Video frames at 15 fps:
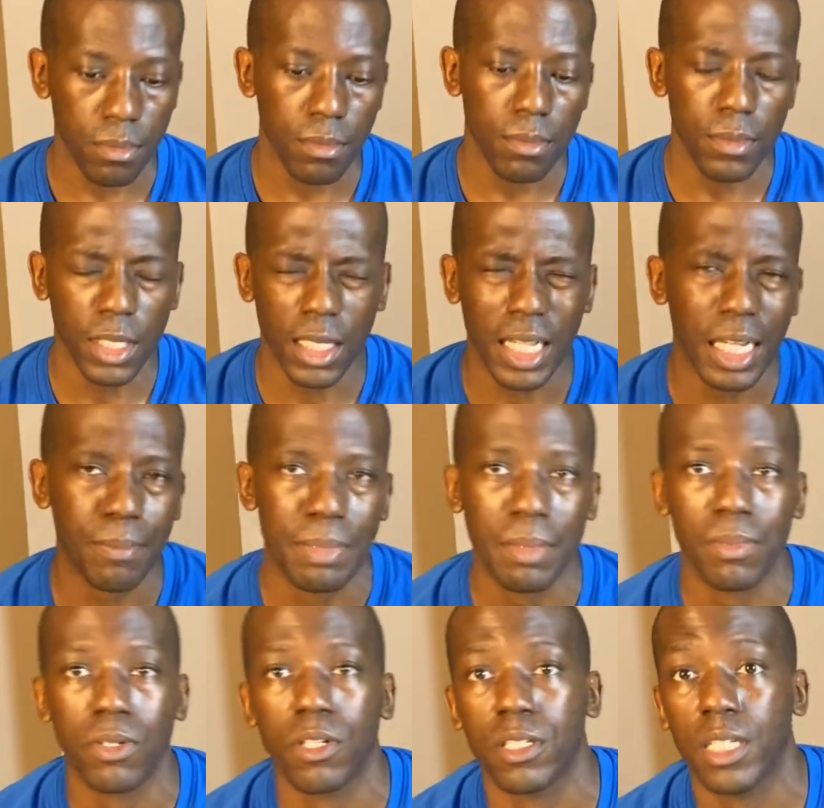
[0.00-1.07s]
A lot of
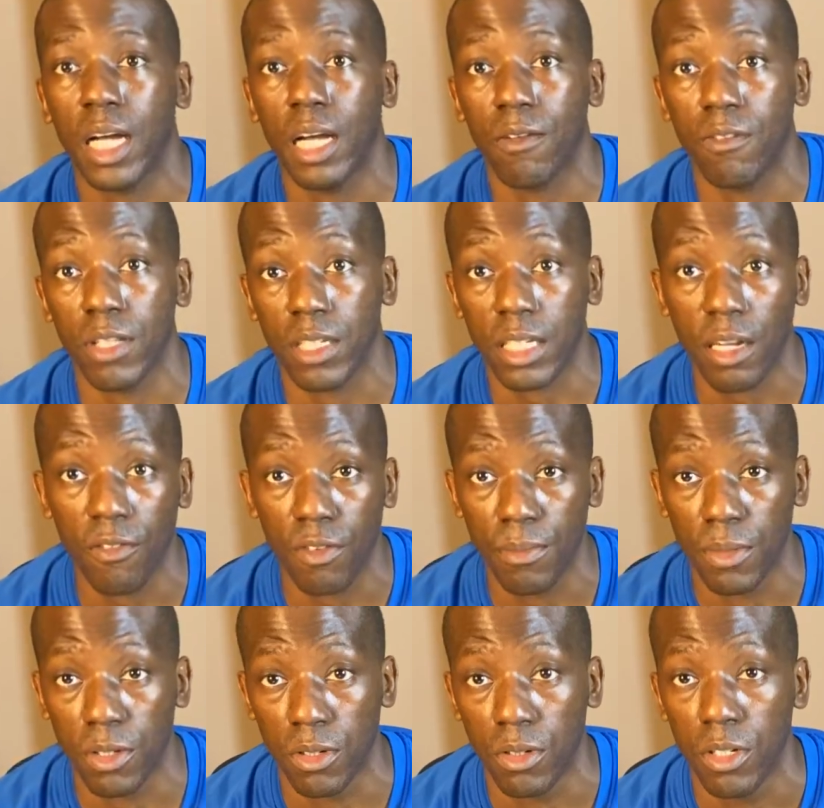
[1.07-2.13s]
people are not really
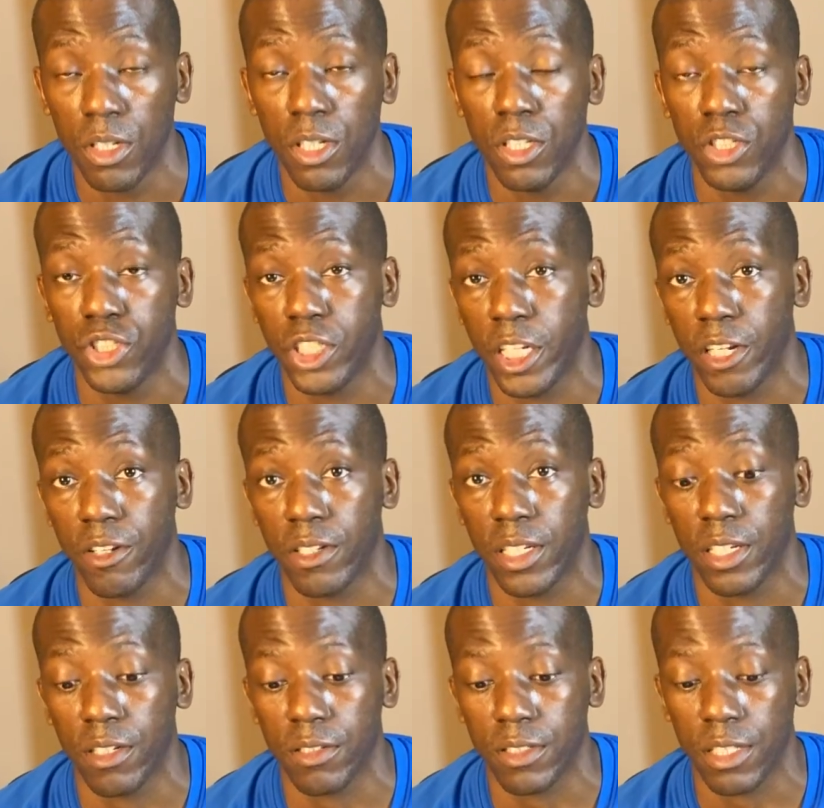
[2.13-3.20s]
comfortable sharing
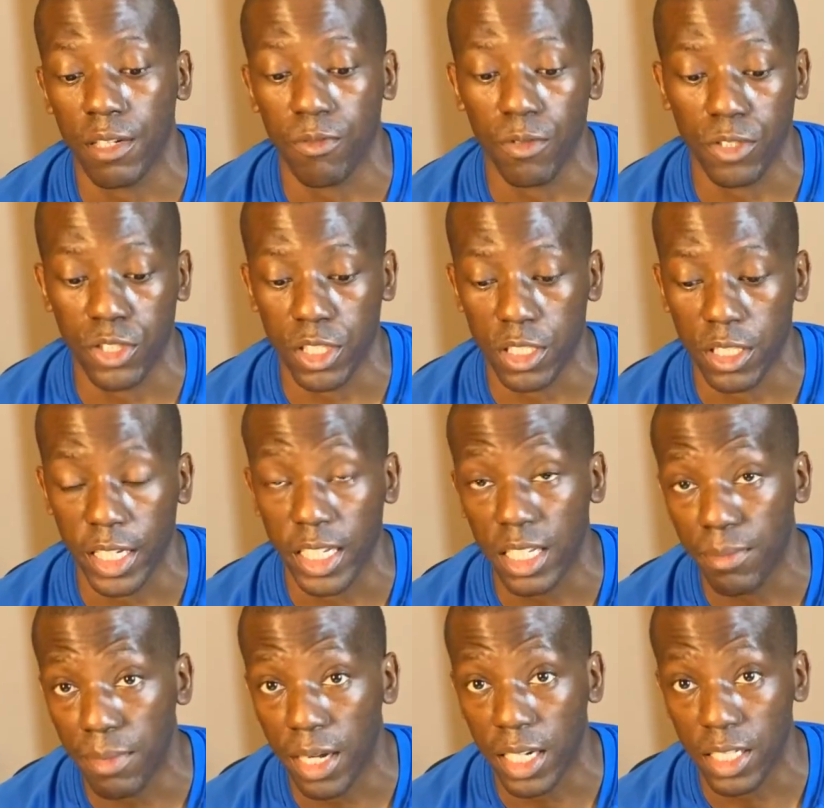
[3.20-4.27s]
their stuff with just
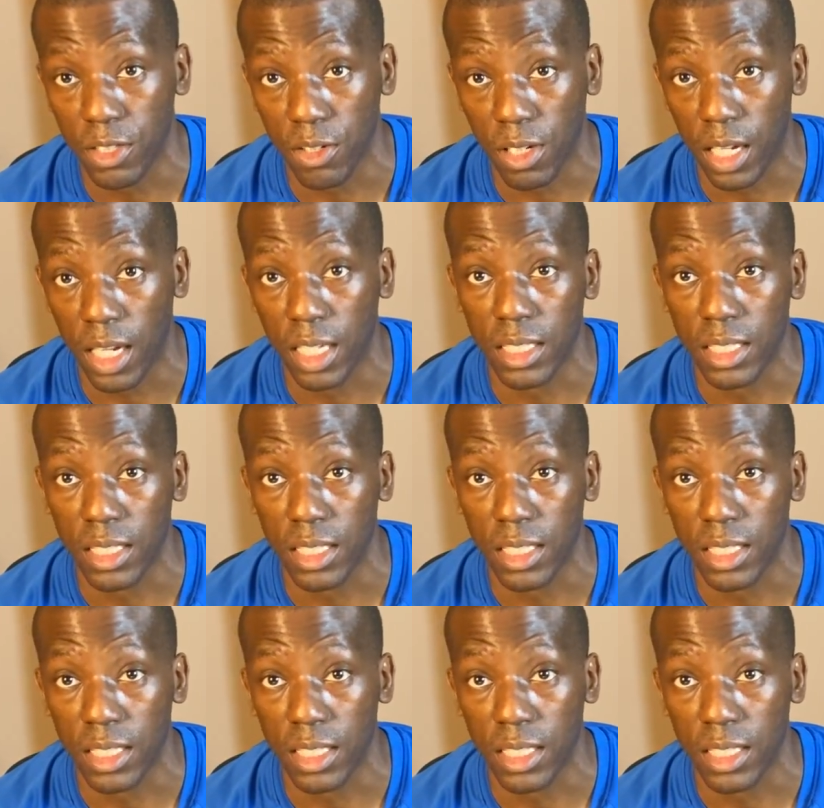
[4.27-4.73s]
anybody online.